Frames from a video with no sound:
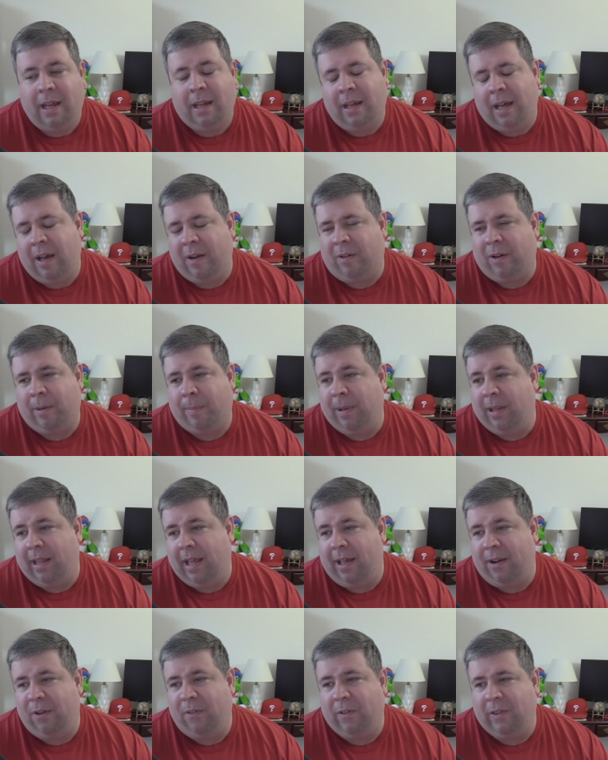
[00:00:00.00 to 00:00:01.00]
I'd recommend
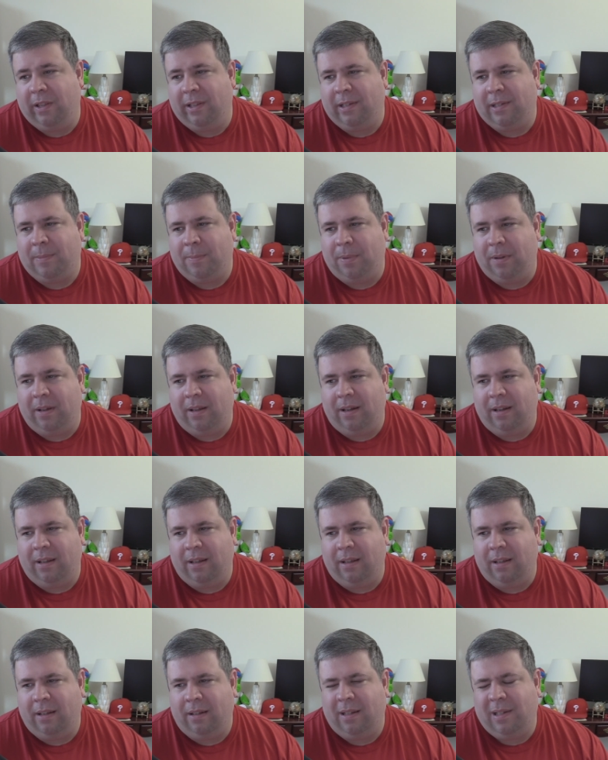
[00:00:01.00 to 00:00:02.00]
that over this, but
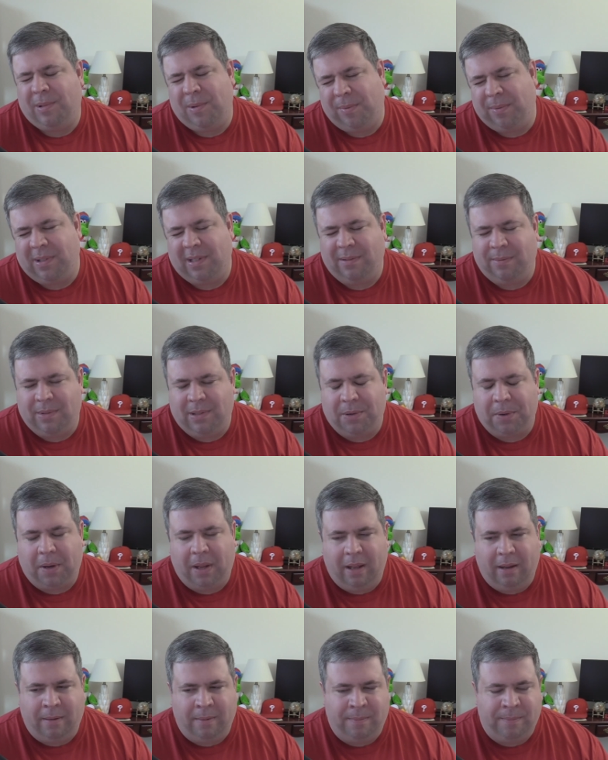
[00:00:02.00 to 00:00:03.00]
this one was
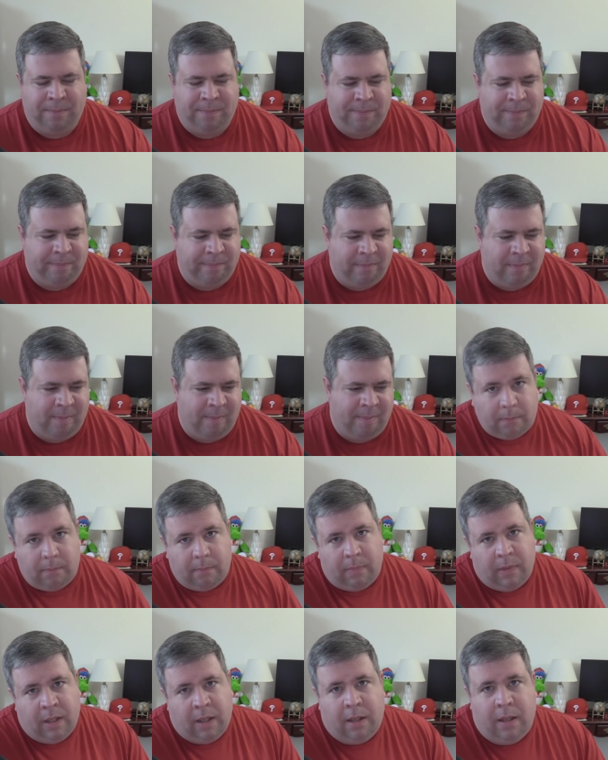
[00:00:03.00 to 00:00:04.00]
okay.
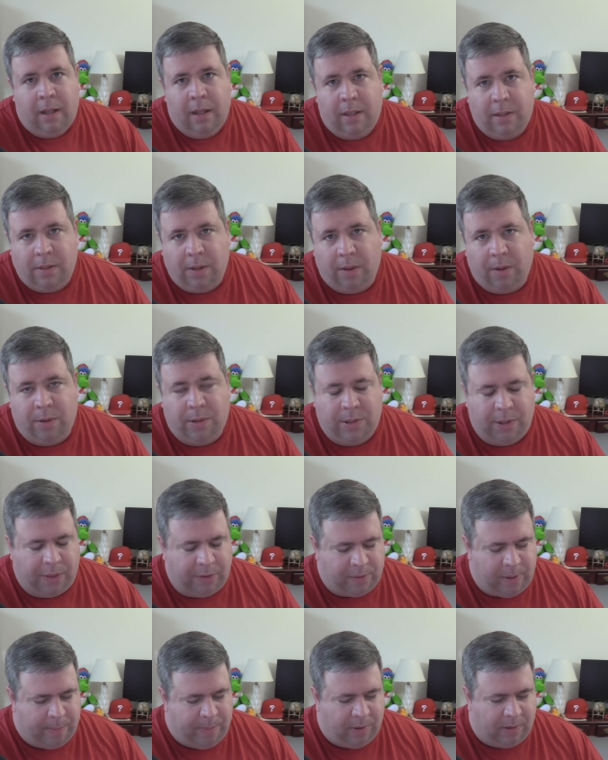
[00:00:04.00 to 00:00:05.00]
So those are
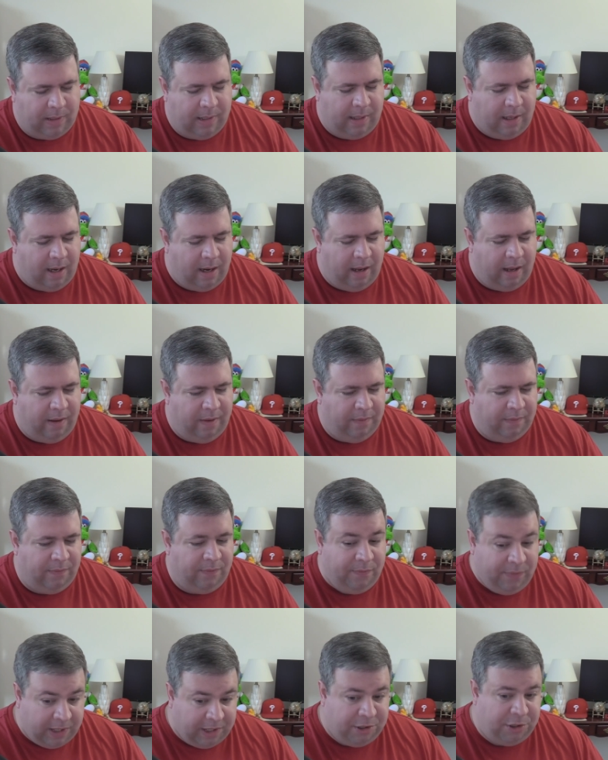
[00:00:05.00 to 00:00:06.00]
3 books that I've
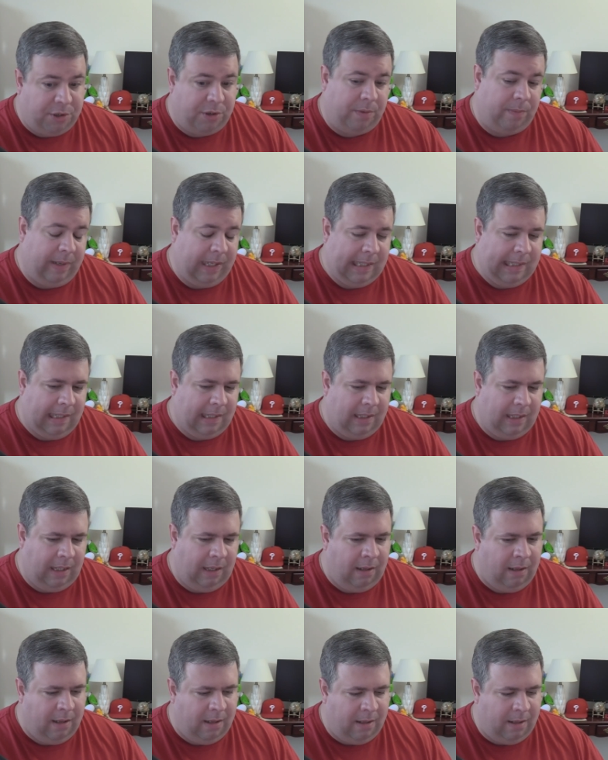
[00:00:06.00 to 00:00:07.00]
finished
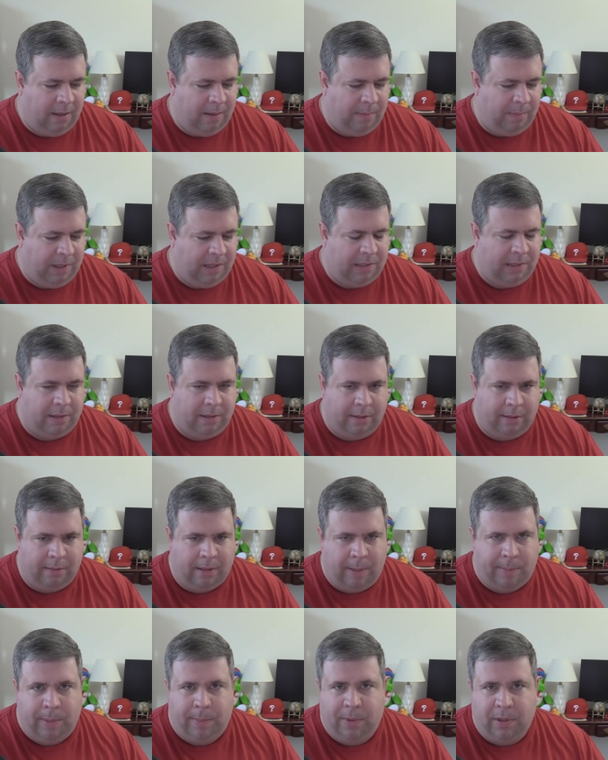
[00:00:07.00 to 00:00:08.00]
recently. These are a
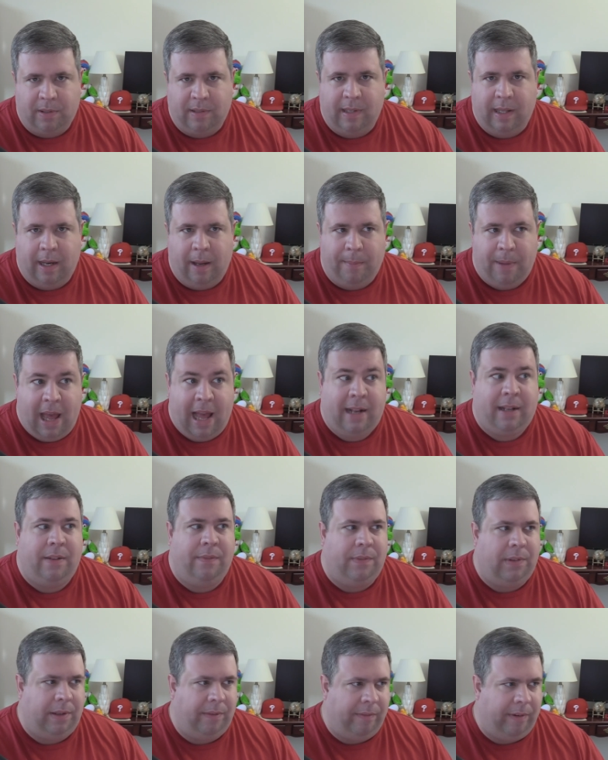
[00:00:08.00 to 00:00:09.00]
couple books that I'm
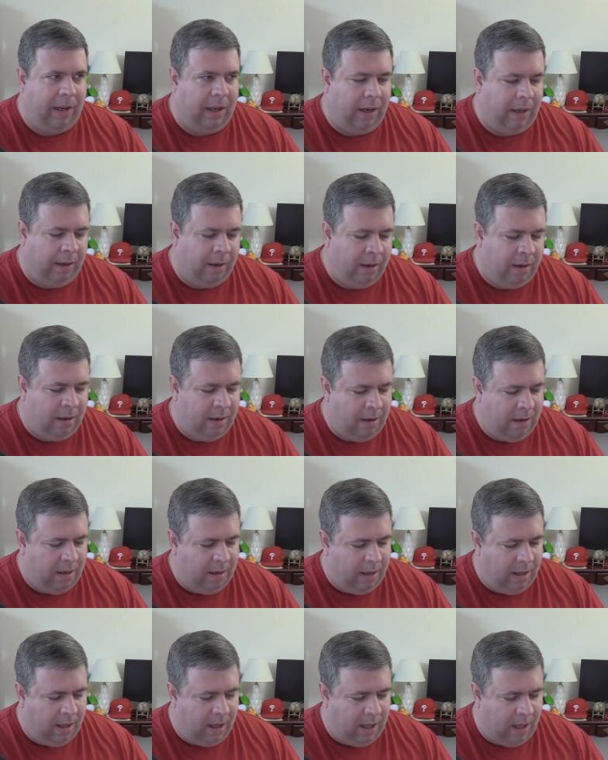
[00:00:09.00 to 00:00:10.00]
actively reading.
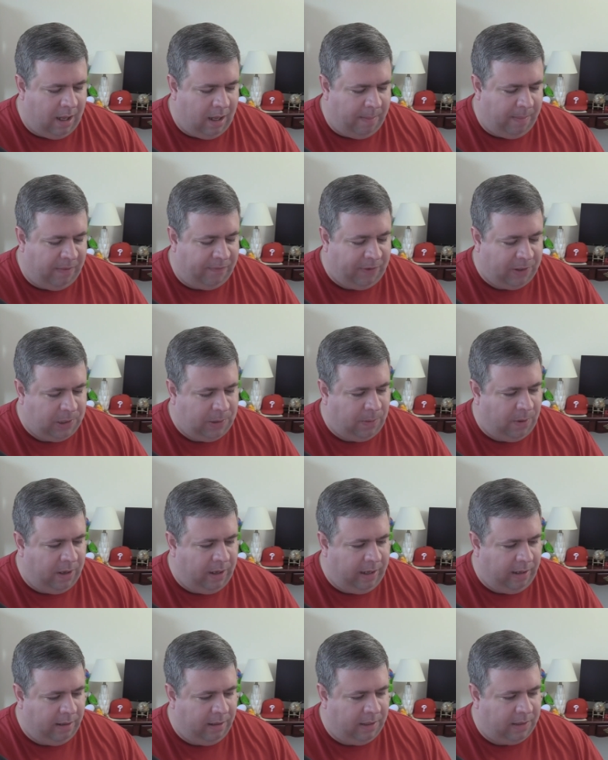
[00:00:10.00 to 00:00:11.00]
The first one
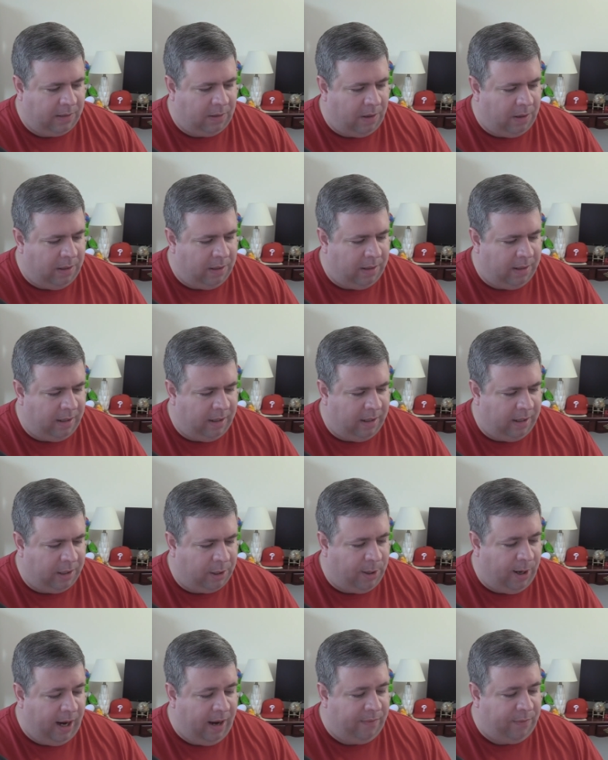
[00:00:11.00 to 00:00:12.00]
here is called
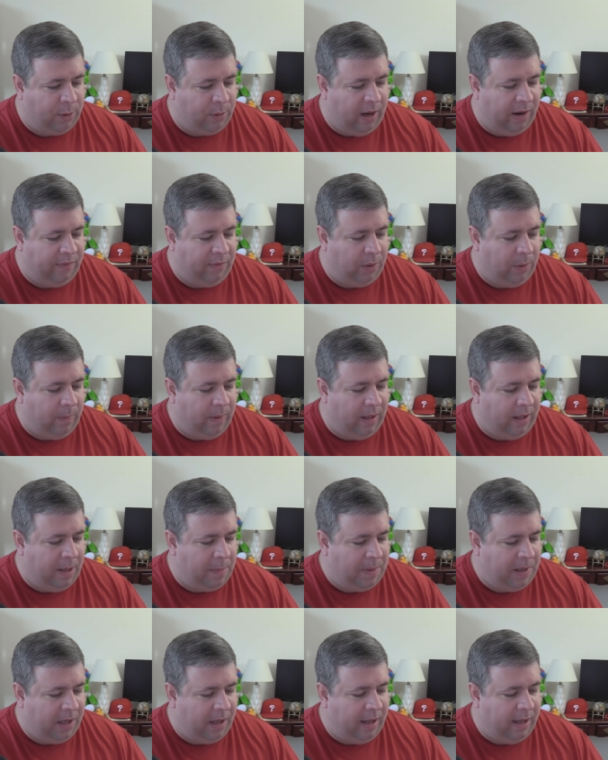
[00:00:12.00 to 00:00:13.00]
Craft GraphQL
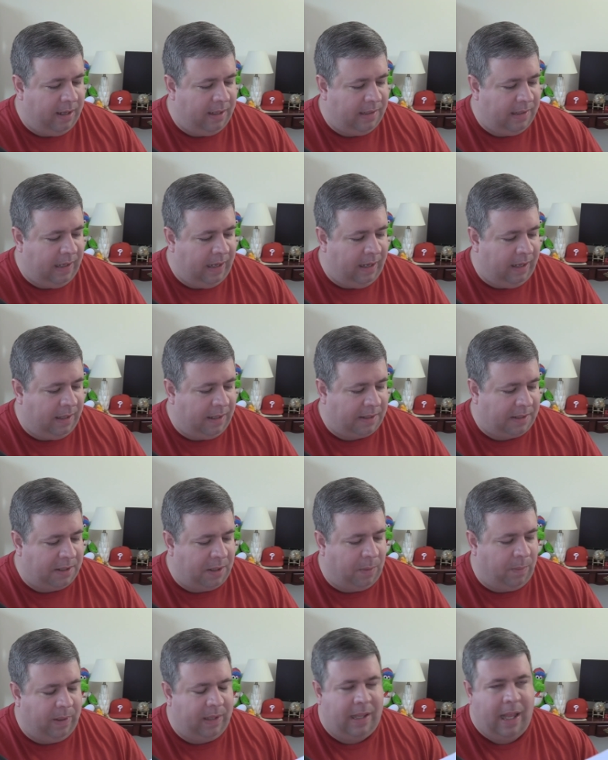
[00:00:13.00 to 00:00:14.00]
APIs in
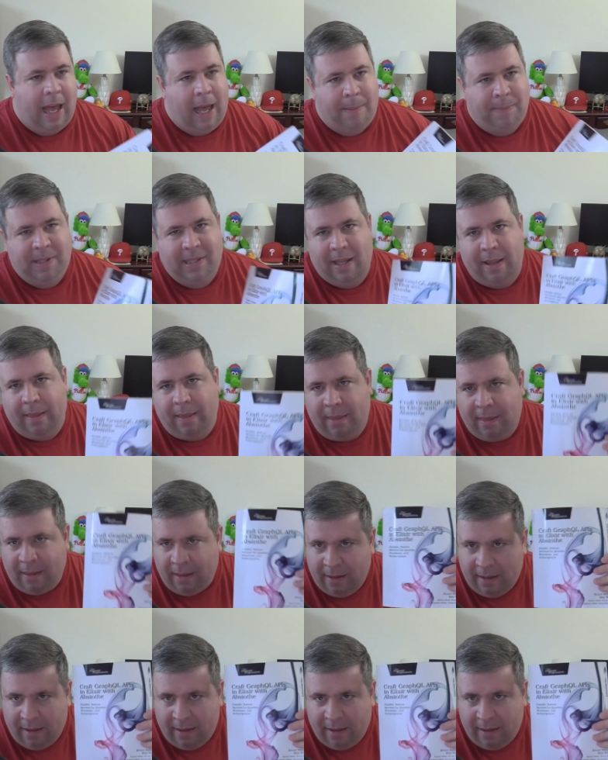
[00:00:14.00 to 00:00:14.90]
Elixir with Absinthe,